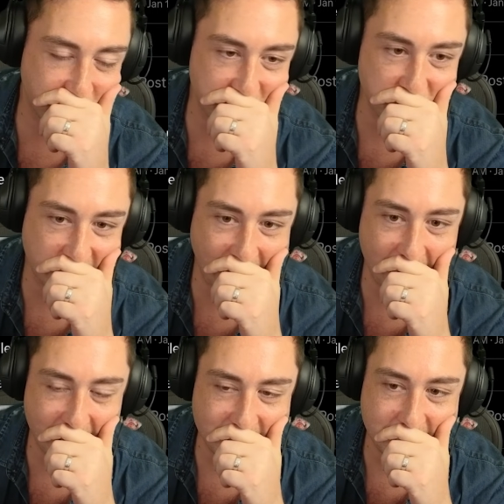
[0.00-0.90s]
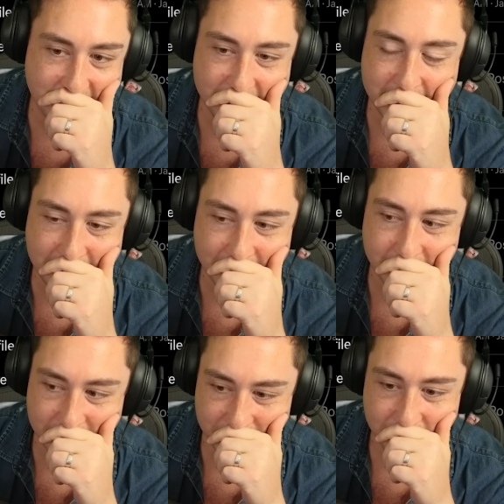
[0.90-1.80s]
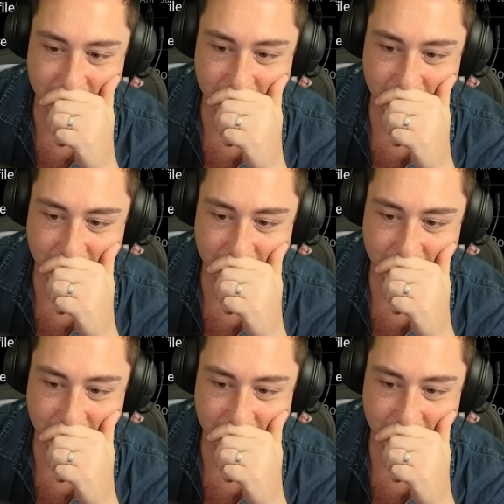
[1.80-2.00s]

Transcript: This guy, he needs